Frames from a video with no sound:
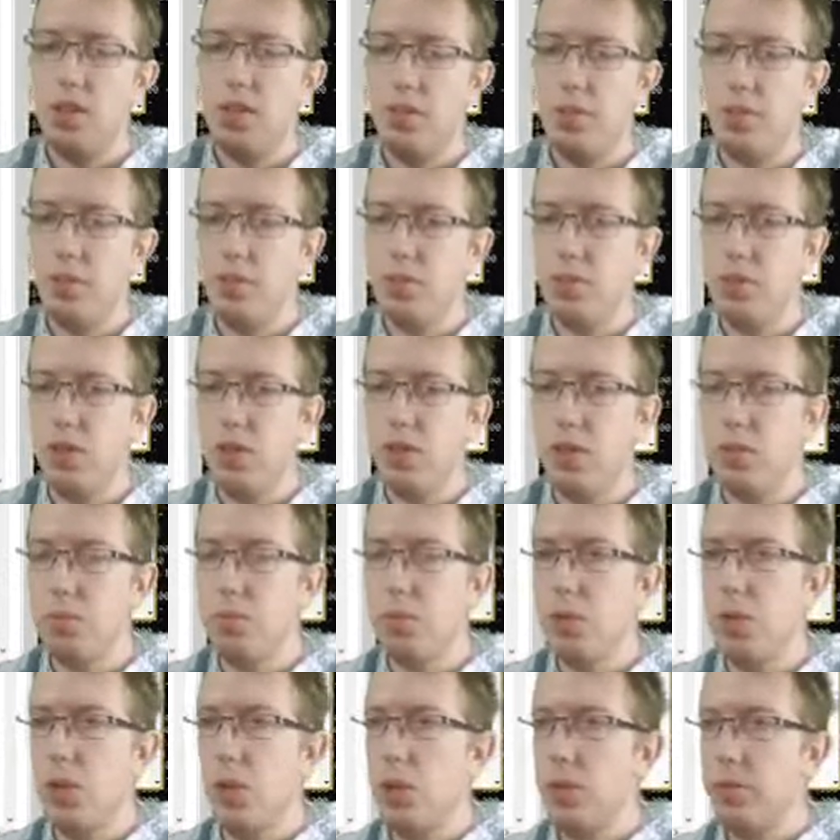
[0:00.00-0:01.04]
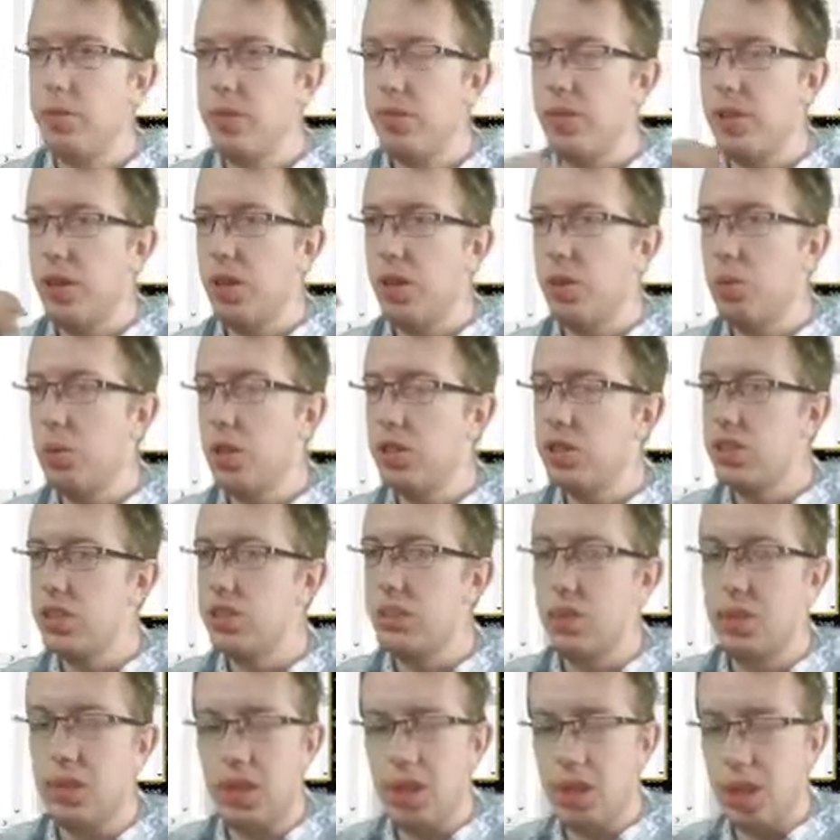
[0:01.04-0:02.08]
Feel free to let me know if you have any questions
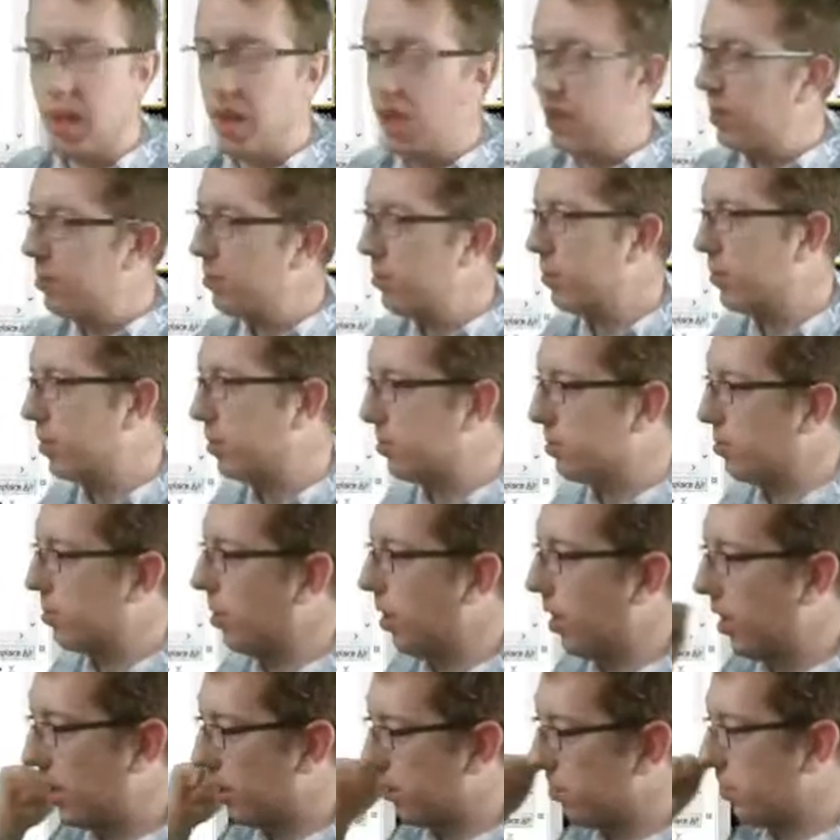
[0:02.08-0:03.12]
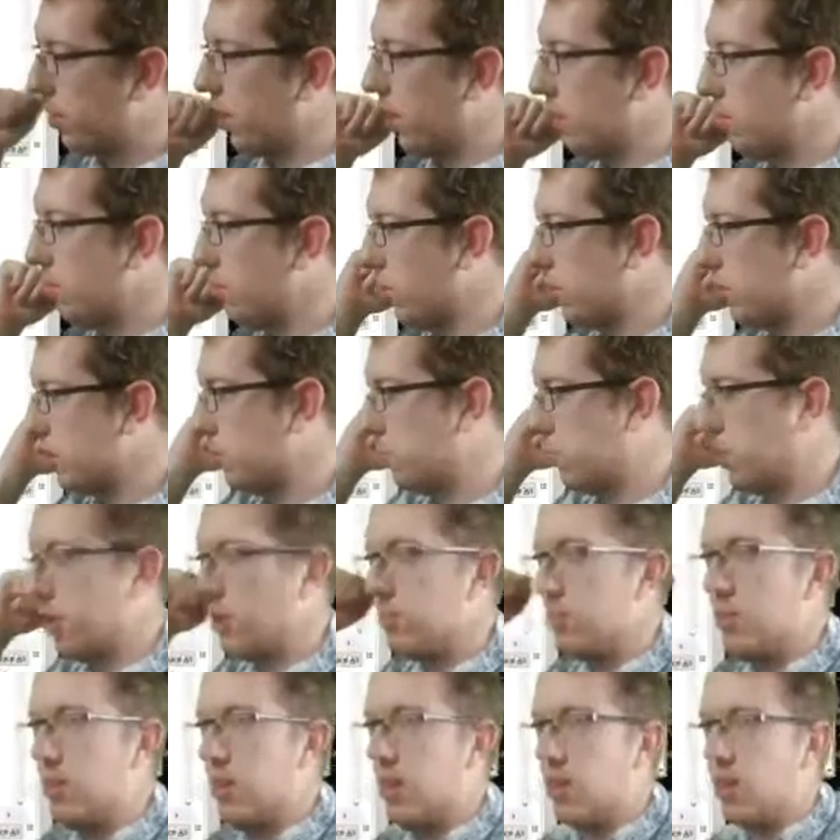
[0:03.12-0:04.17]
about the game. You can play it at
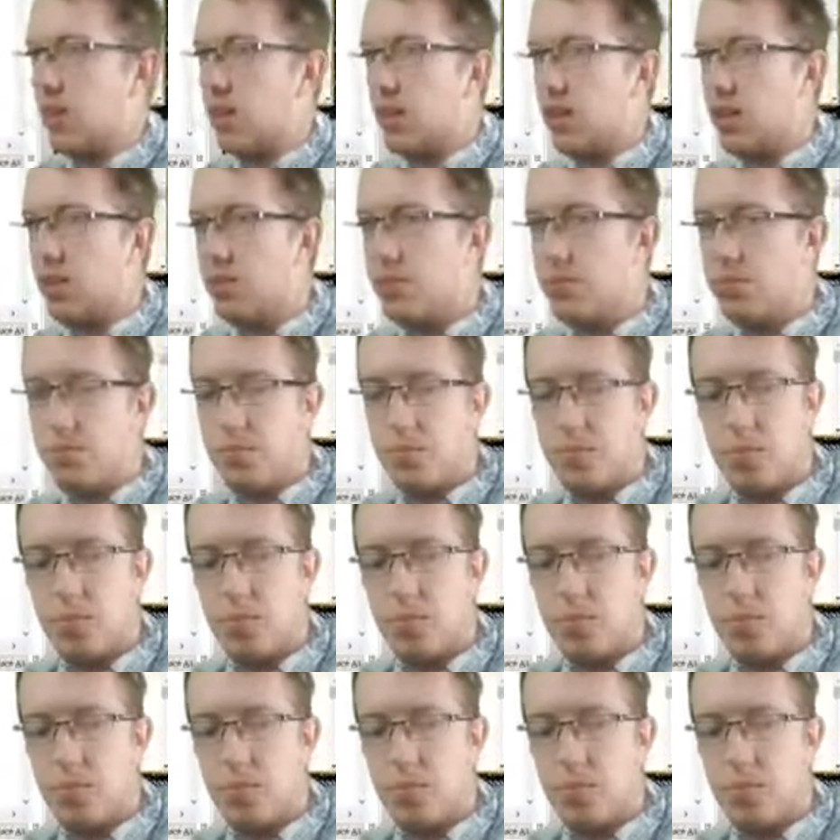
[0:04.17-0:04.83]
playmojipop.com.